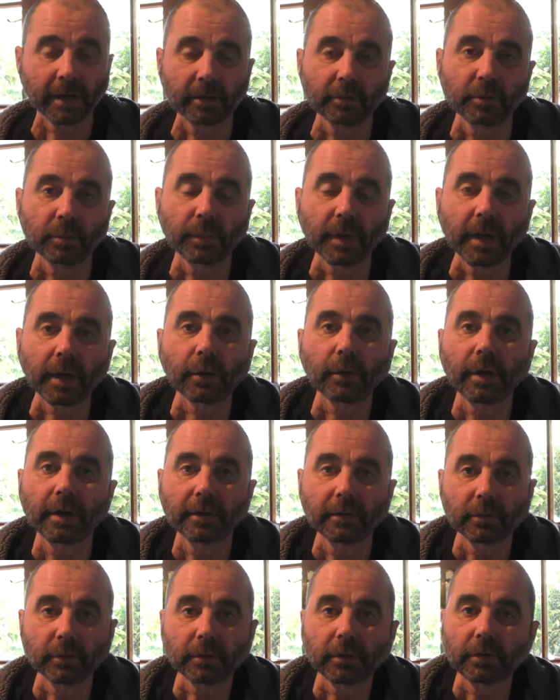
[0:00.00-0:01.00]
in the background
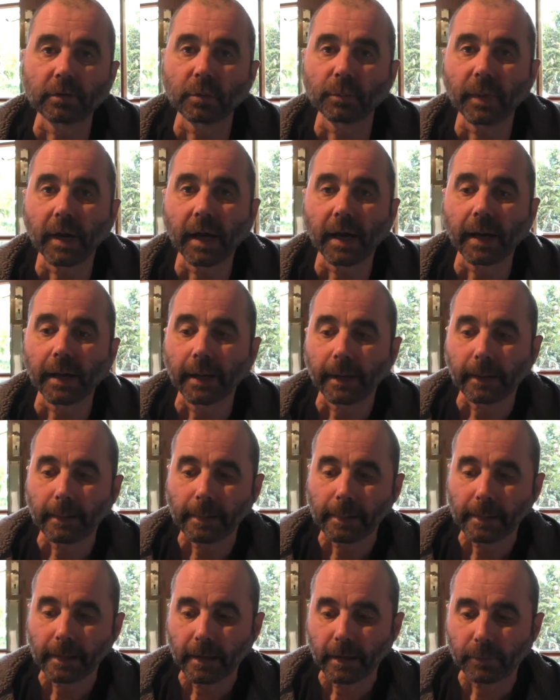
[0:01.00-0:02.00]
and look at the part.
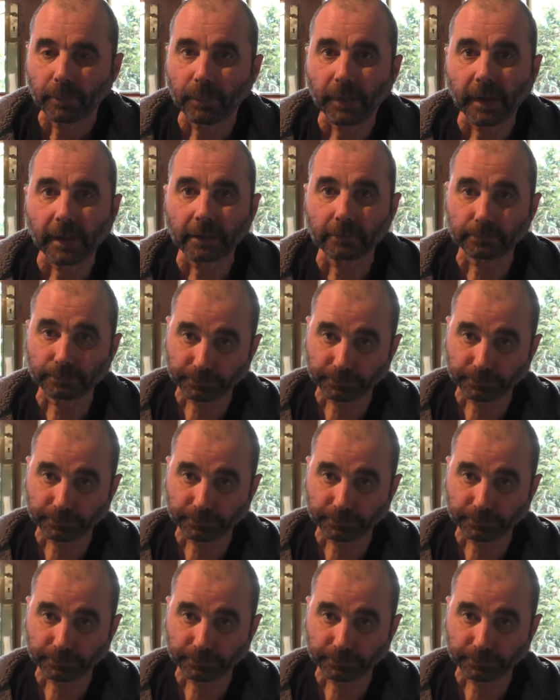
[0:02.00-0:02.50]
But